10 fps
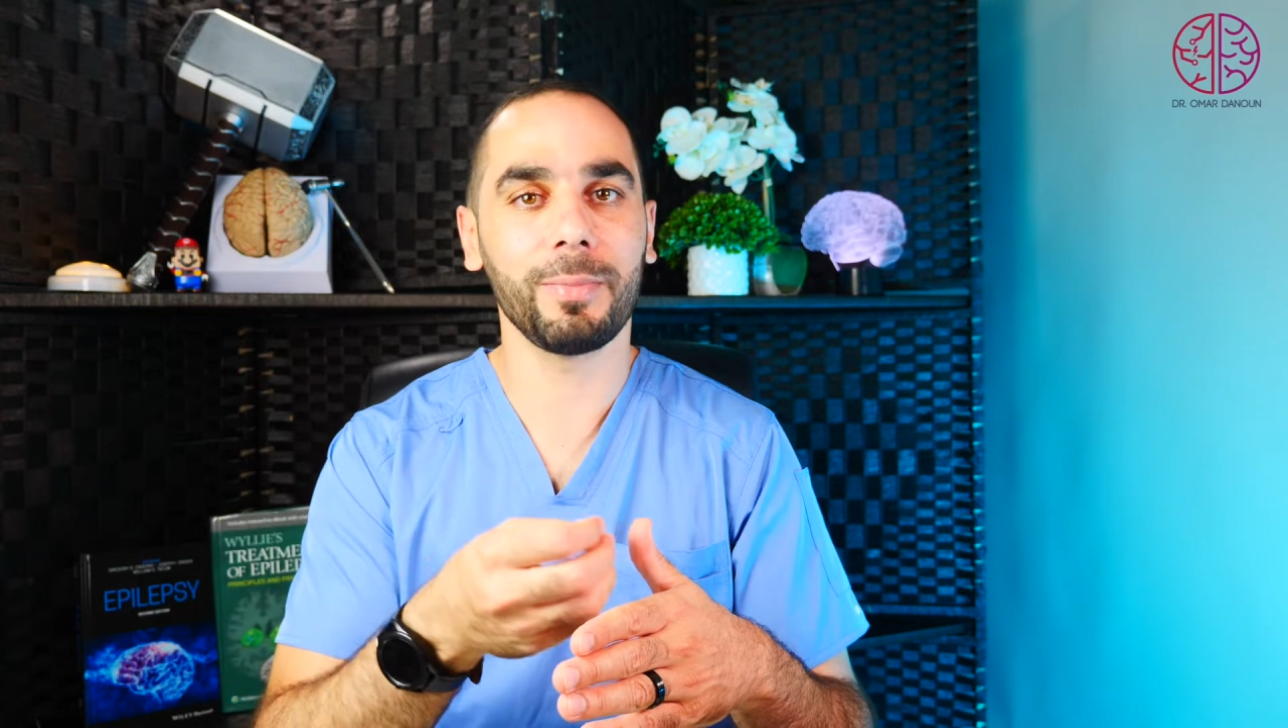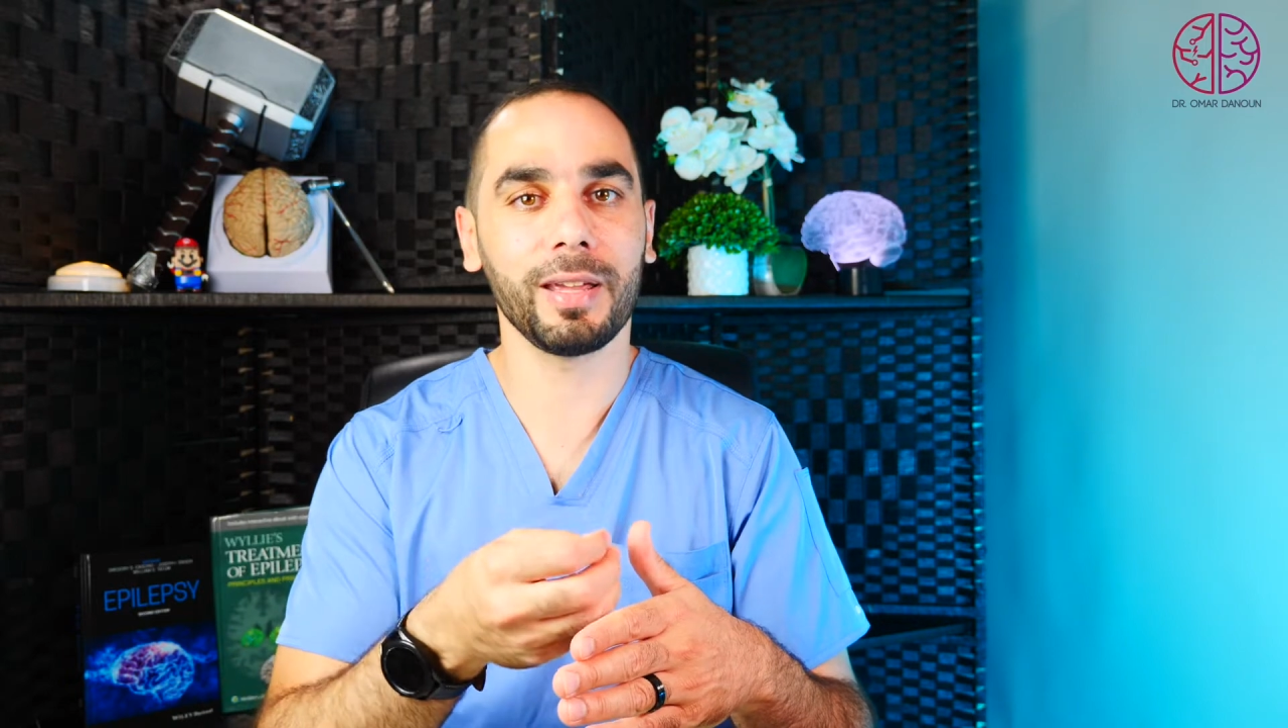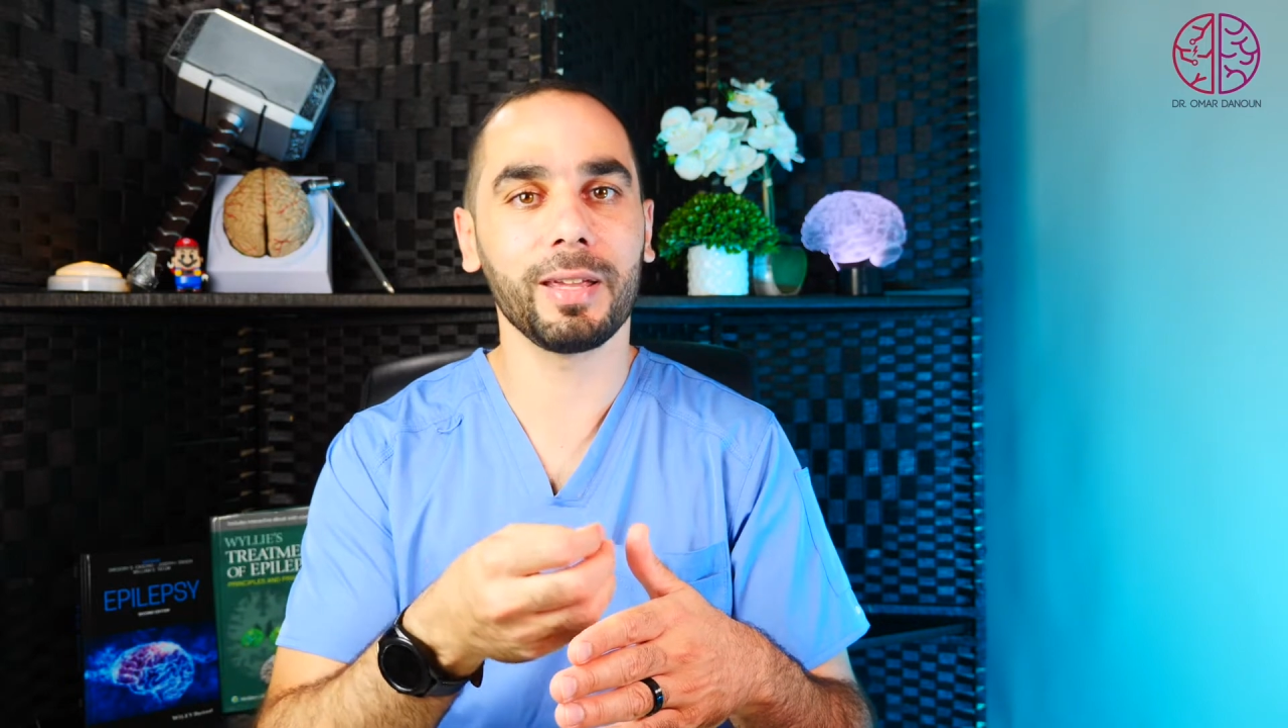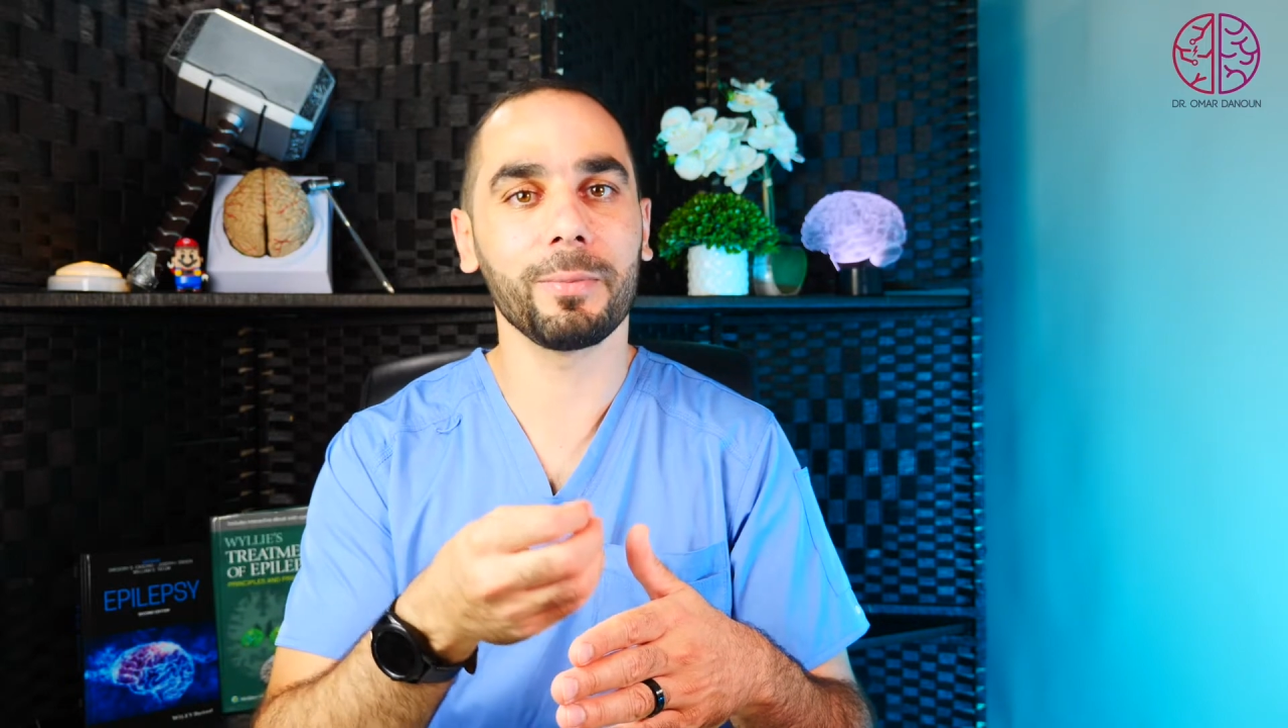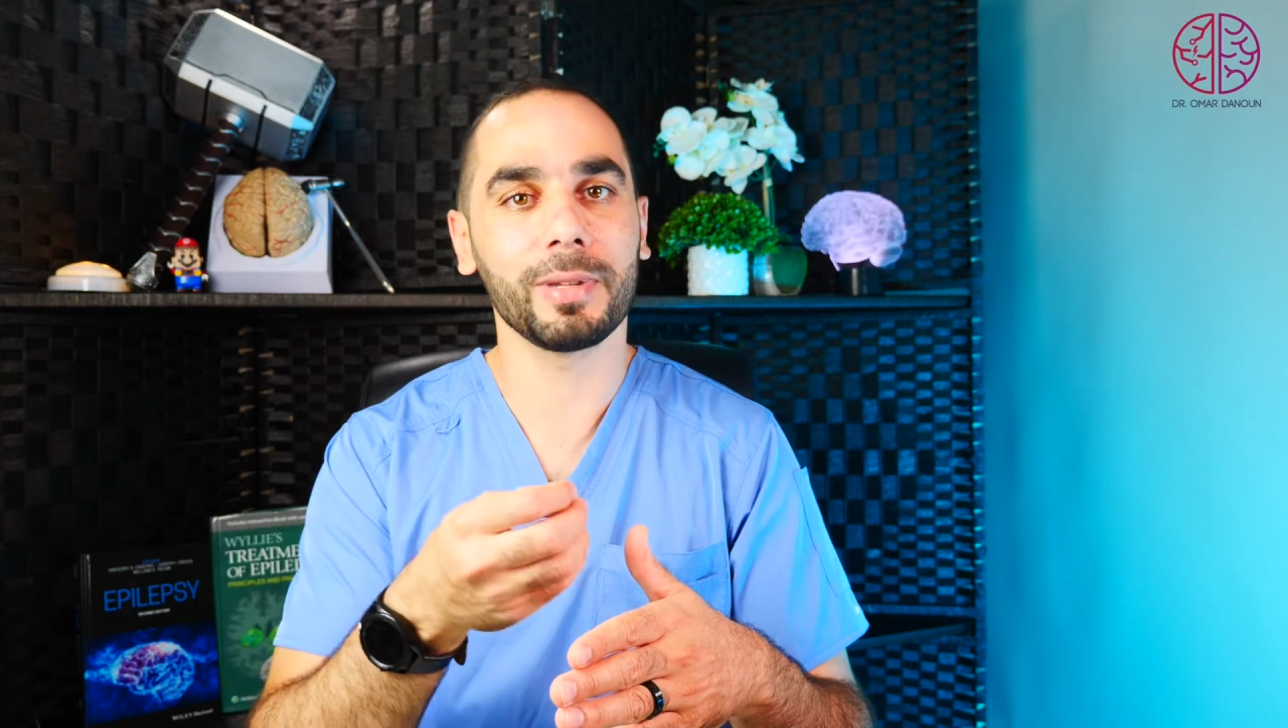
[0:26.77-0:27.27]

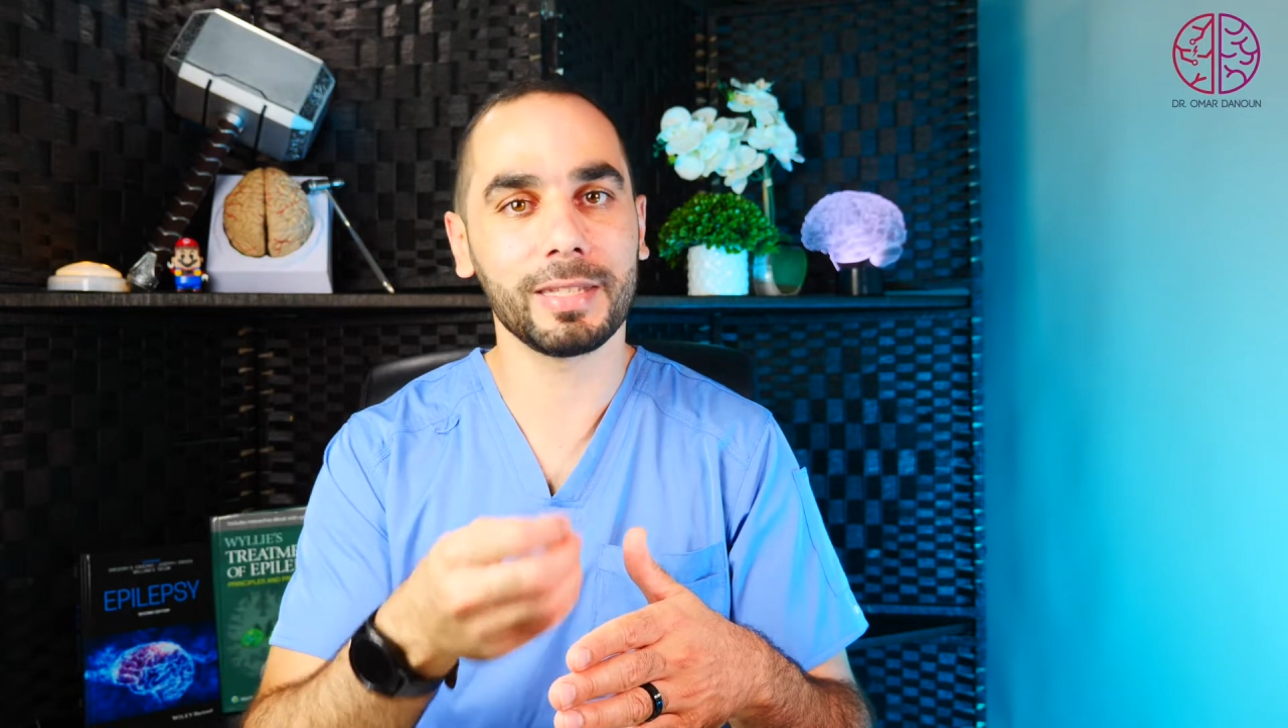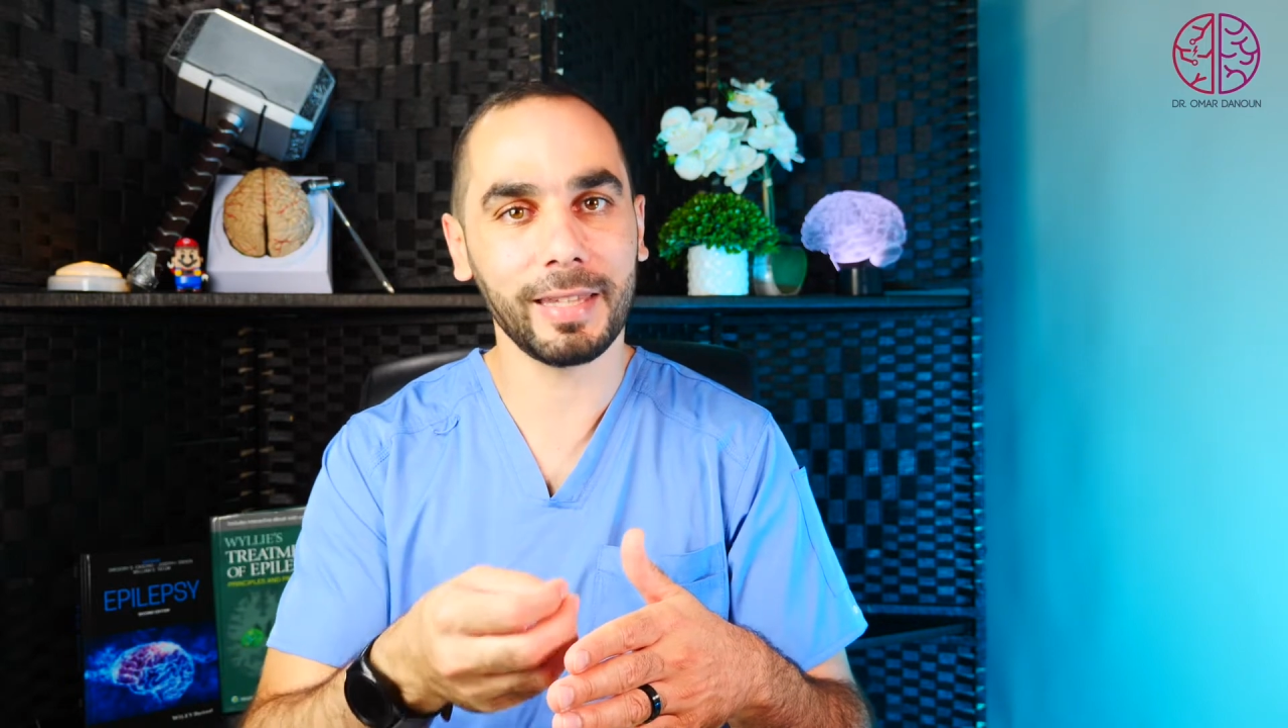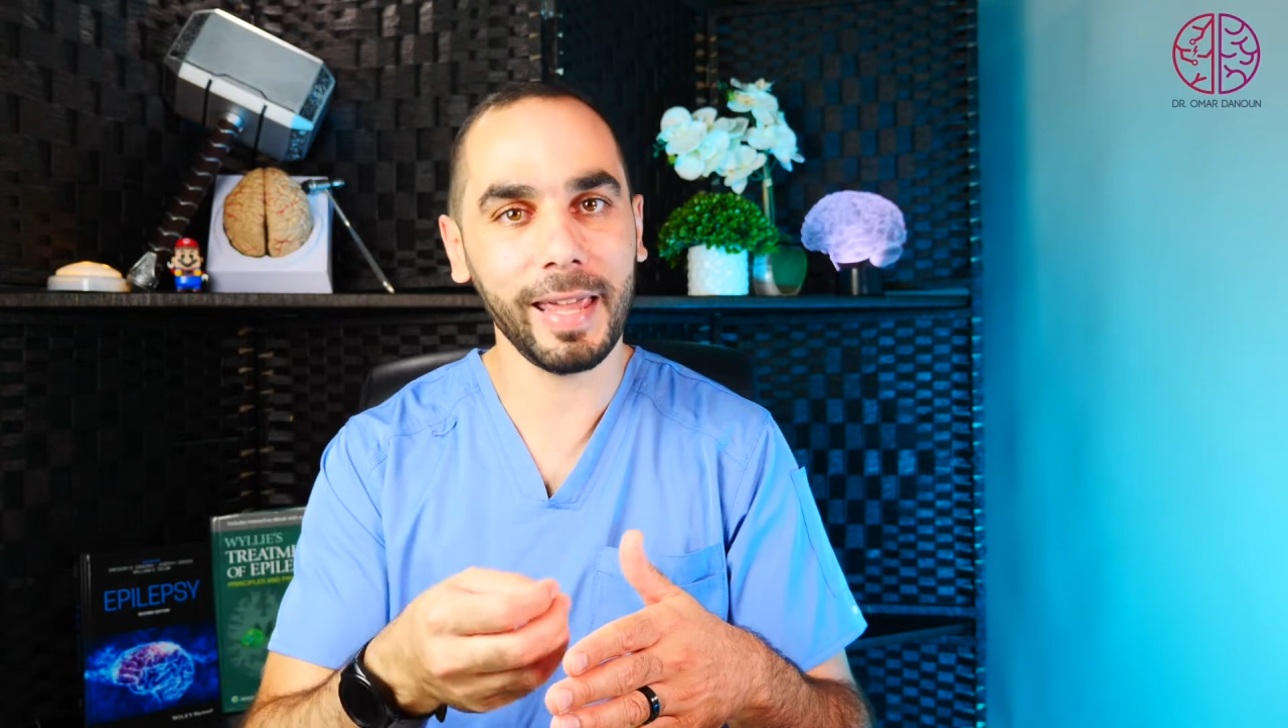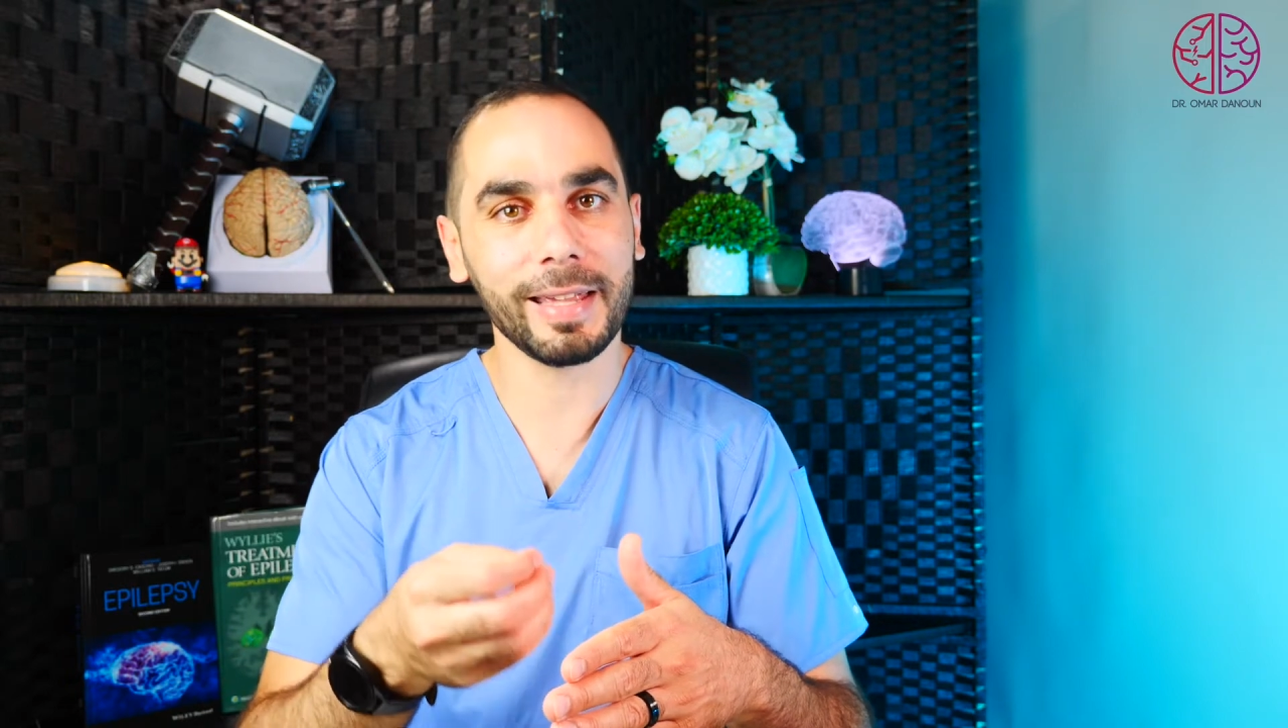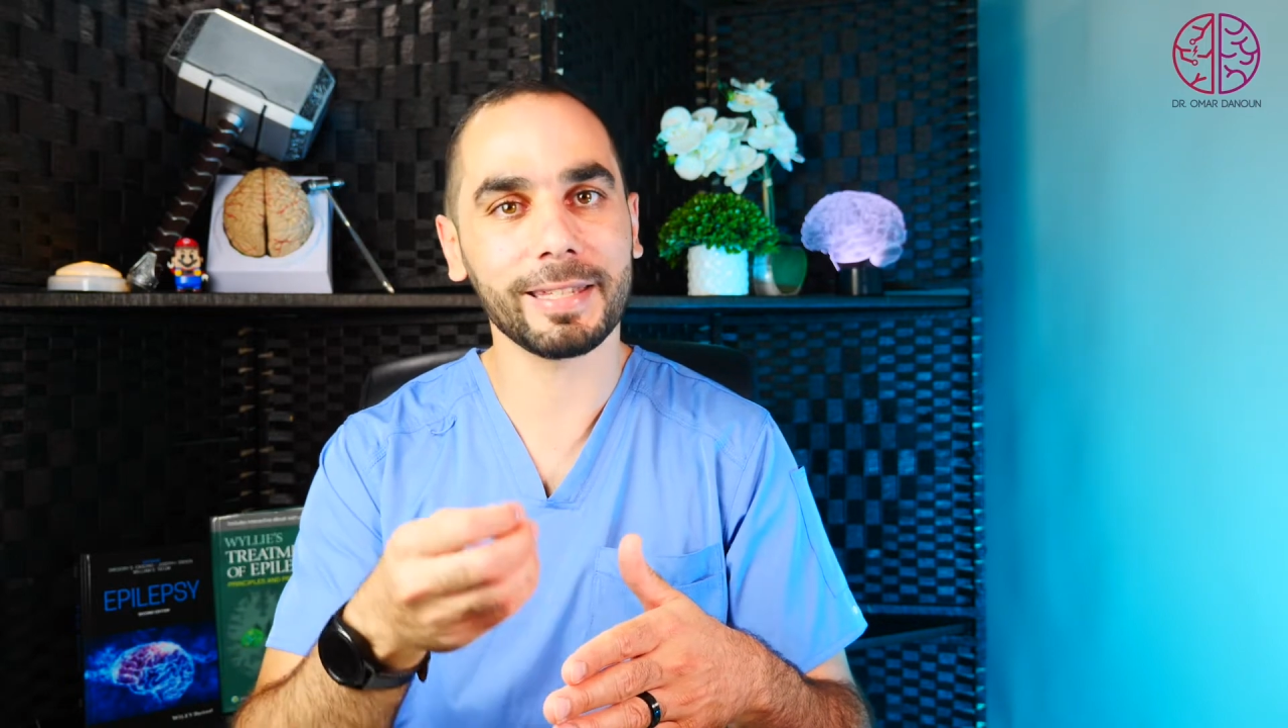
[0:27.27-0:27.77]
making
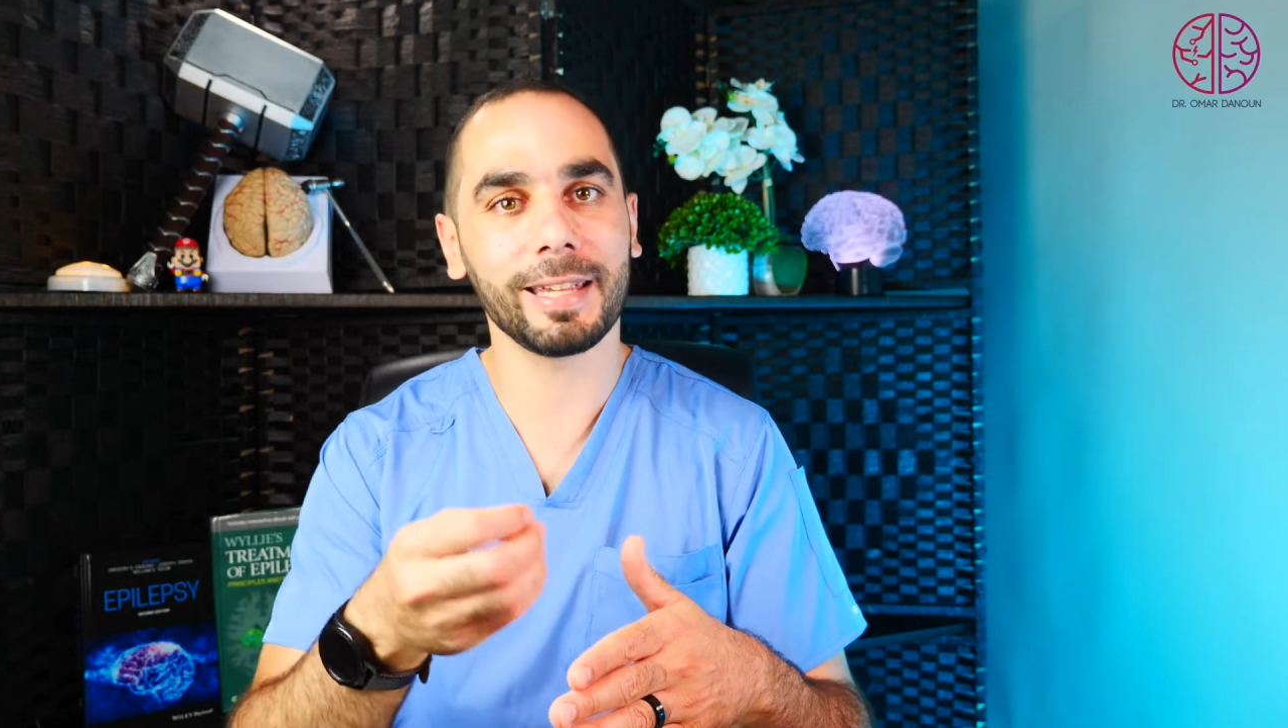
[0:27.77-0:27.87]
mistakes